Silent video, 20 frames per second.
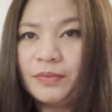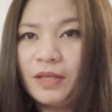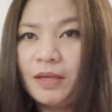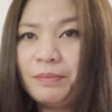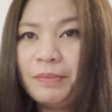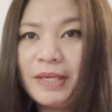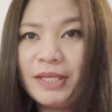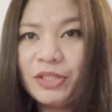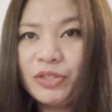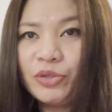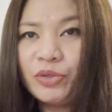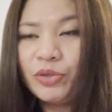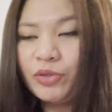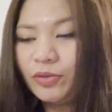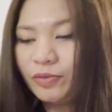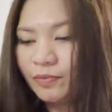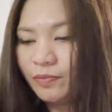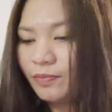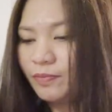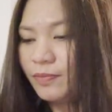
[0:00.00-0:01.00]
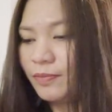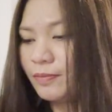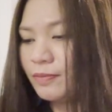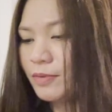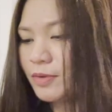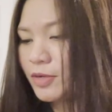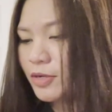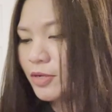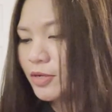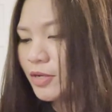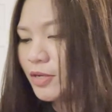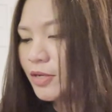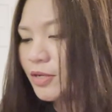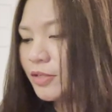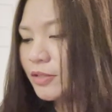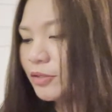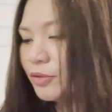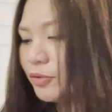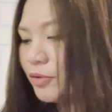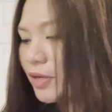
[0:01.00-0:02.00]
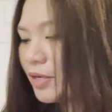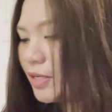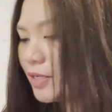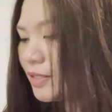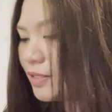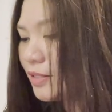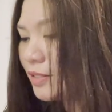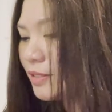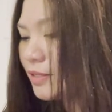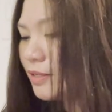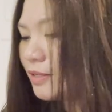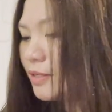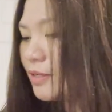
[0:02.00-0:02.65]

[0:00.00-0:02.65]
beetroot. So guys,